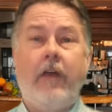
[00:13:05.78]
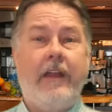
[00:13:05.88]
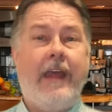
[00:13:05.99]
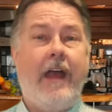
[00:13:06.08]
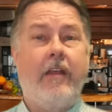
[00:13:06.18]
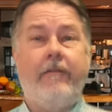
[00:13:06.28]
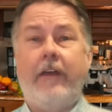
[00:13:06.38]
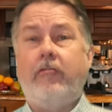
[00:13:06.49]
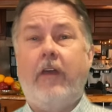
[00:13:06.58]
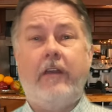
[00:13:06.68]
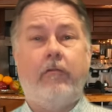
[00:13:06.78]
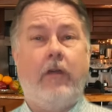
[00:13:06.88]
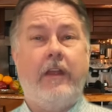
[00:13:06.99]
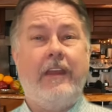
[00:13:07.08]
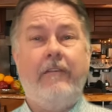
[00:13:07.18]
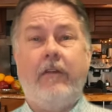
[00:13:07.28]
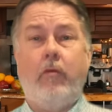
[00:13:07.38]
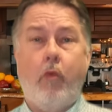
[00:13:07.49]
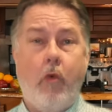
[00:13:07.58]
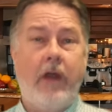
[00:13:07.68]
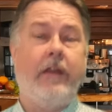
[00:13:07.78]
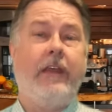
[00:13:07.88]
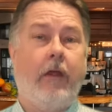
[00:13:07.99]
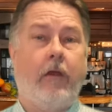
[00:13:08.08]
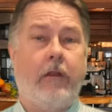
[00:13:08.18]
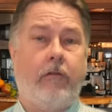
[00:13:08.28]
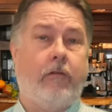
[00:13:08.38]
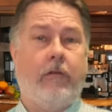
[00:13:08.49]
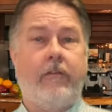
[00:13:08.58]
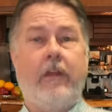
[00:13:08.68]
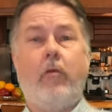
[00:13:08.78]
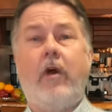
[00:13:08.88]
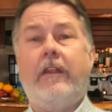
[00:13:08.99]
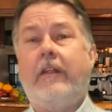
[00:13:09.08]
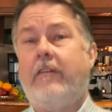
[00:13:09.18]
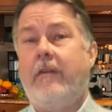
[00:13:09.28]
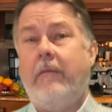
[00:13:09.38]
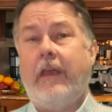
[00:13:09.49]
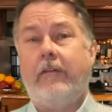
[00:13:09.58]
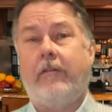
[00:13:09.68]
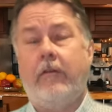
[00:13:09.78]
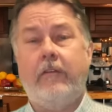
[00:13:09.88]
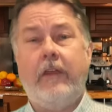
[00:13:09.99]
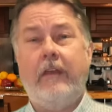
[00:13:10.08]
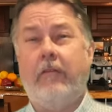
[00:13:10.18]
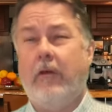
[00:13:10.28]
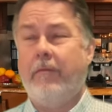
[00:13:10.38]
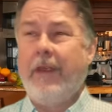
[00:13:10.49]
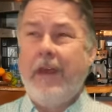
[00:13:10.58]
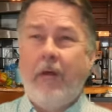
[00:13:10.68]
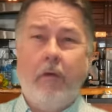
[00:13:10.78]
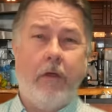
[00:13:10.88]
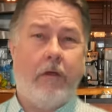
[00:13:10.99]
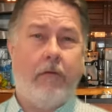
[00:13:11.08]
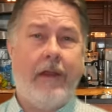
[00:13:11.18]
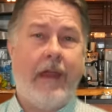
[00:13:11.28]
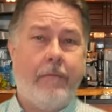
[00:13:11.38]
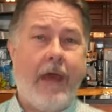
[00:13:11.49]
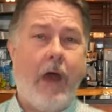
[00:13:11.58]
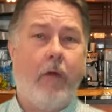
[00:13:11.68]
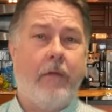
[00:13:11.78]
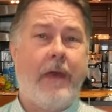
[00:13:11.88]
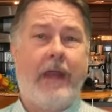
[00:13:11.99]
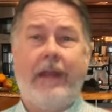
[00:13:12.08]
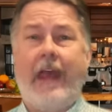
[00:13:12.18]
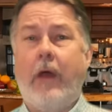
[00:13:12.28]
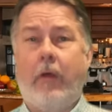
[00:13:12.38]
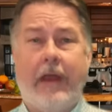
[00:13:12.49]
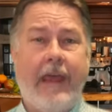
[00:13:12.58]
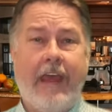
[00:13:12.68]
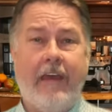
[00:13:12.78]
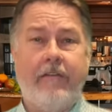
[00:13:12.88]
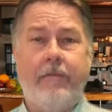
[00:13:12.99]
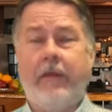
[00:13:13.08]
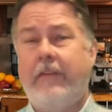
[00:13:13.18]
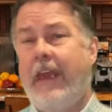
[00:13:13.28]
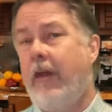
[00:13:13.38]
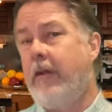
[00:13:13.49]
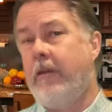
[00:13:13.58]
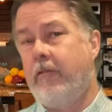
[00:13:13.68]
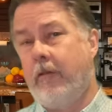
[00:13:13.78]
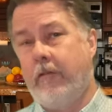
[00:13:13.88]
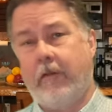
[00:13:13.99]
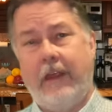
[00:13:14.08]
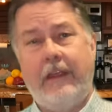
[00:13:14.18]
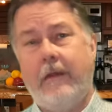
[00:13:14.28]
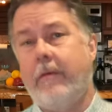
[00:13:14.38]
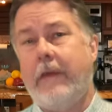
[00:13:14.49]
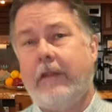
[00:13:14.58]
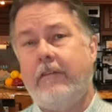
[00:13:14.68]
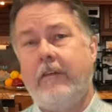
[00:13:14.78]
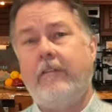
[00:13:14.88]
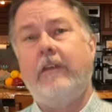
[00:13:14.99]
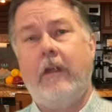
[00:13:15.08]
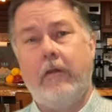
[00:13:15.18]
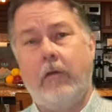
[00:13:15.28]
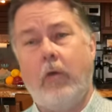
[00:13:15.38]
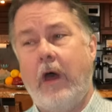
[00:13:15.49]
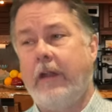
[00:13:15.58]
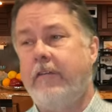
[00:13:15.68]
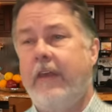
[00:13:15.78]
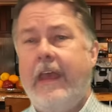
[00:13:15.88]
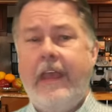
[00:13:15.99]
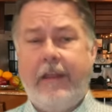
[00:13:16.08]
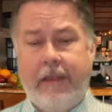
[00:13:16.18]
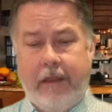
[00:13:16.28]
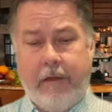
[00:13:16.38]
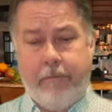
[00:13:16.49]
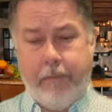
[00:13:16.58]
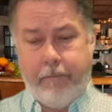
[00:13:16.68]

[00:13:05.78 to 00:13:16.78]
Right now, if I try to run even one of the air conditioners, say the one that's in the master stateroom, we're going to run out of power in about an hour and a half because the air conditioner is going to eat up about 1600 watts. The